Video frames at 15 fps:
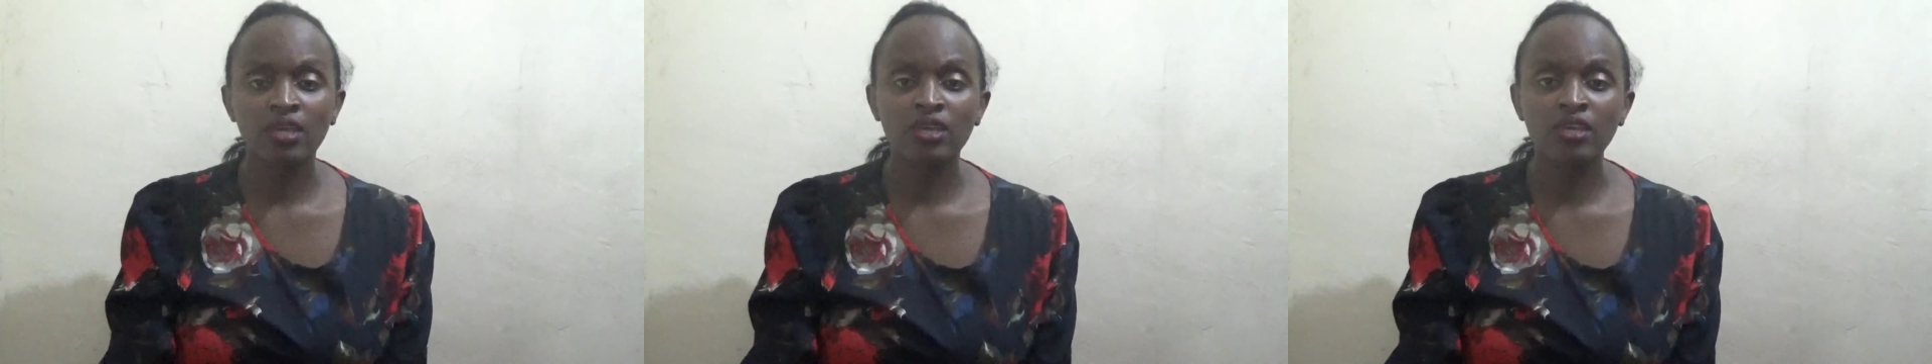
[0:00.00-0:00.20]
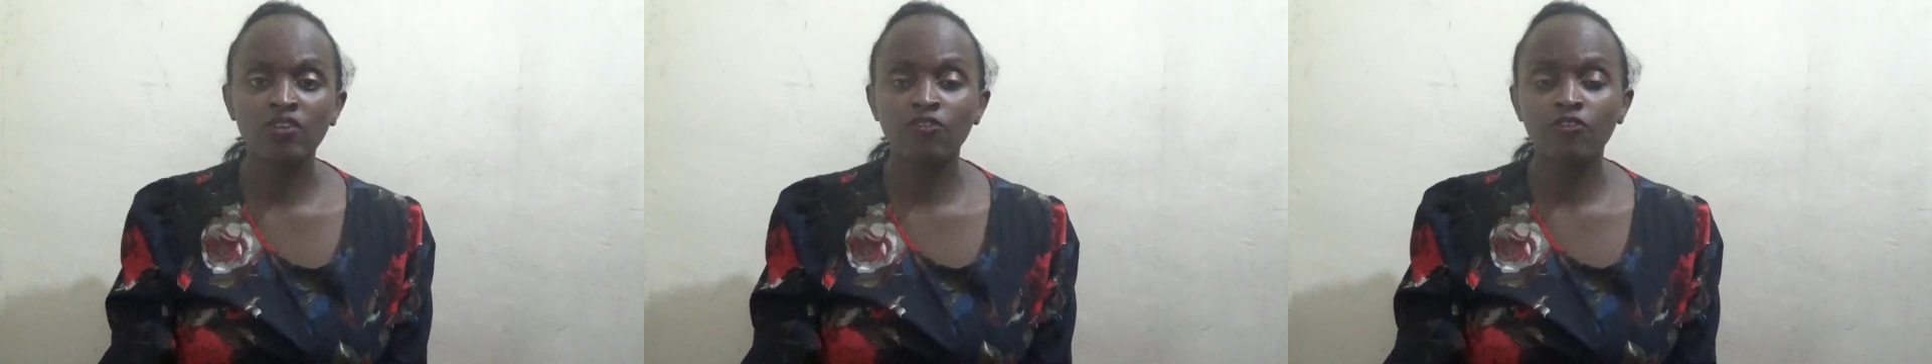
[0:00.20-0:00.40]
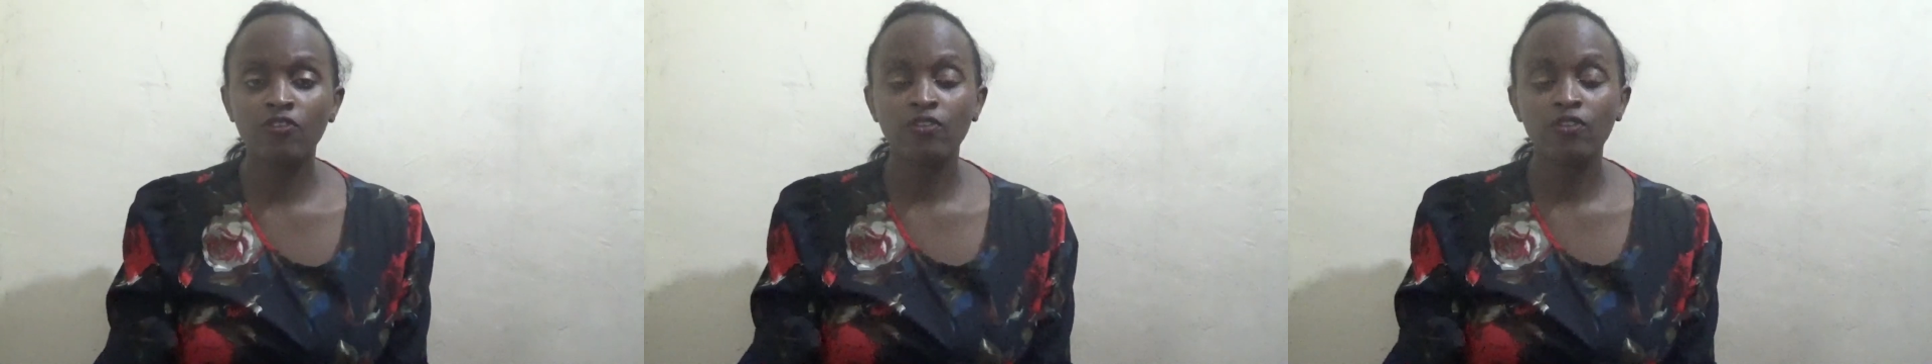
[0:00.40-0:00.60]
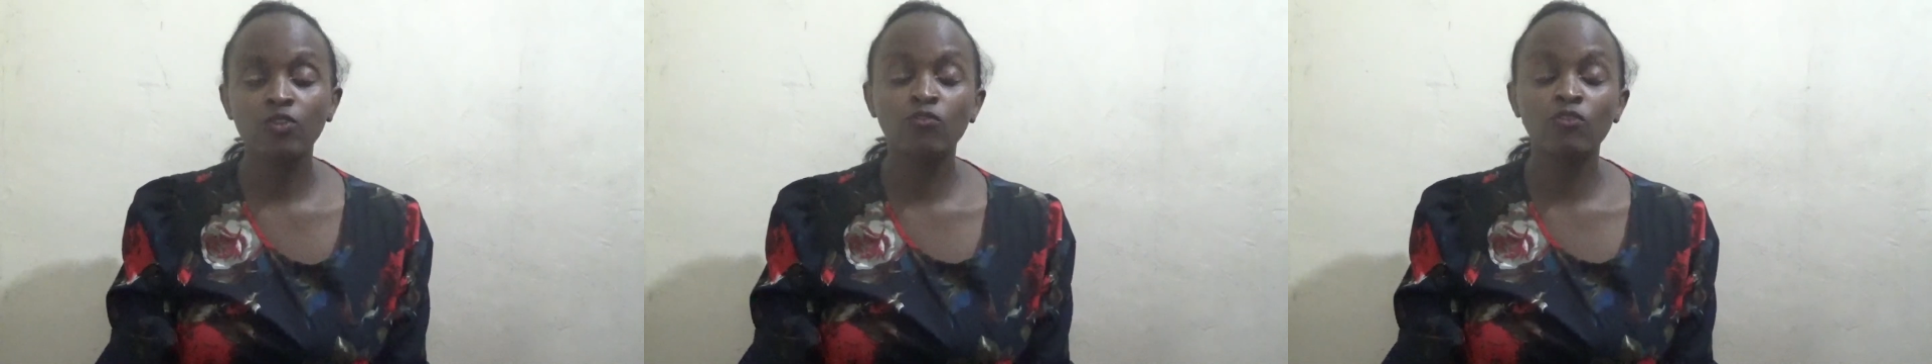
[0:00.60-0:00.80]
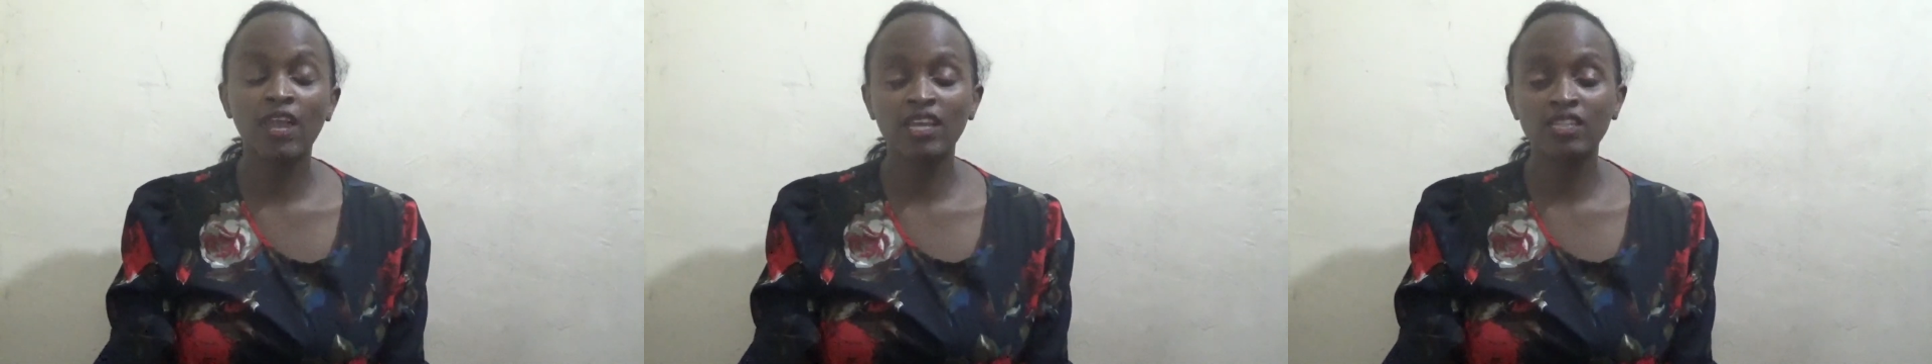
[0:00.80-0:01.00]
If
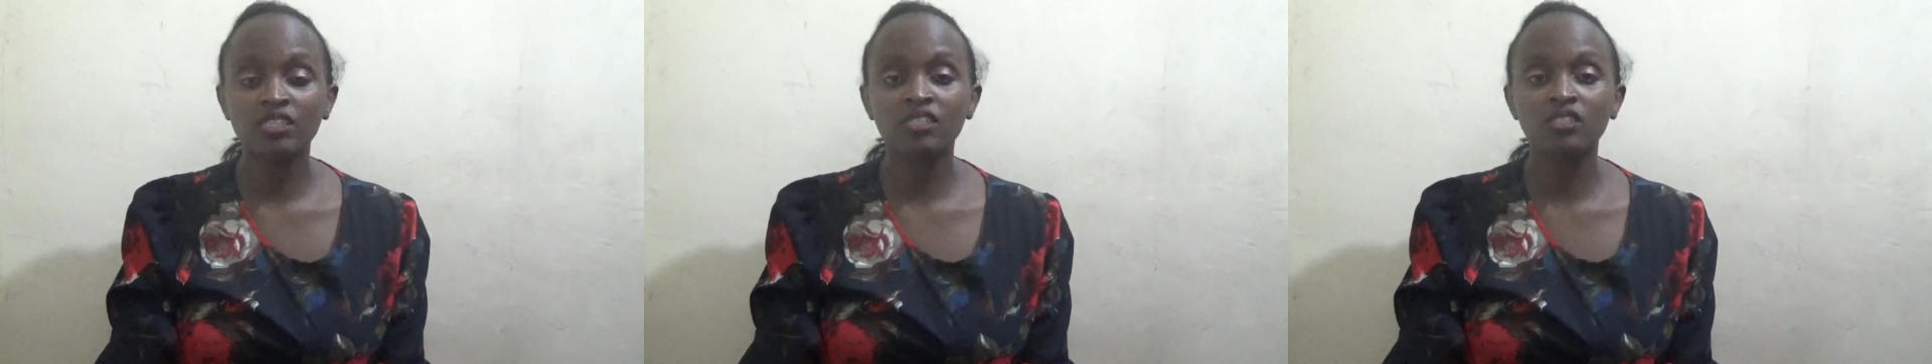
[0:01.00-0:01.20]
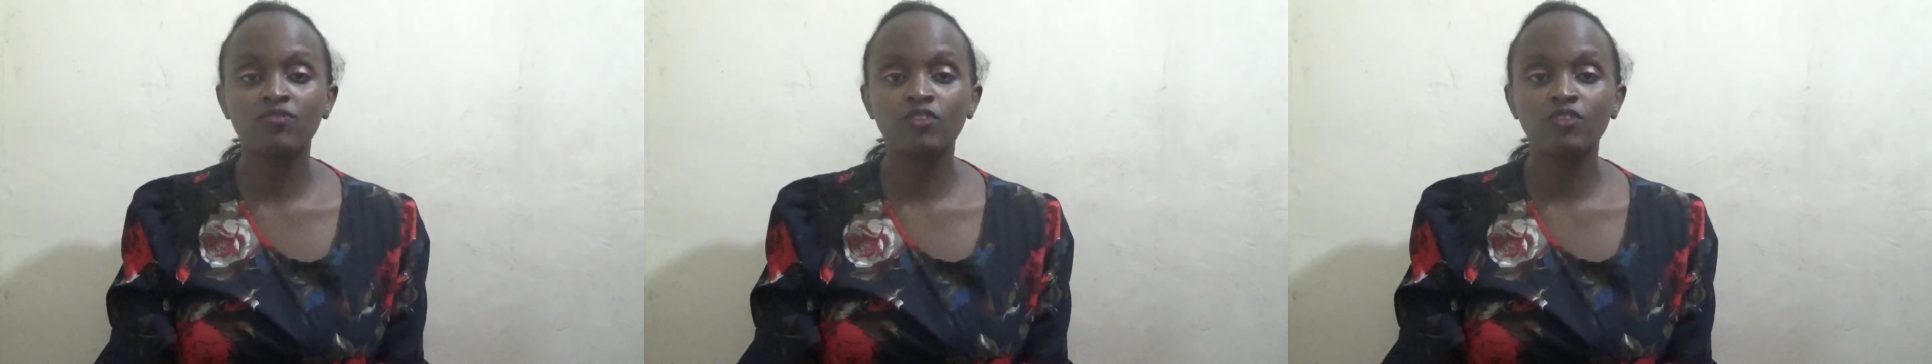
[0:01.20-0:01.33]
you've liked this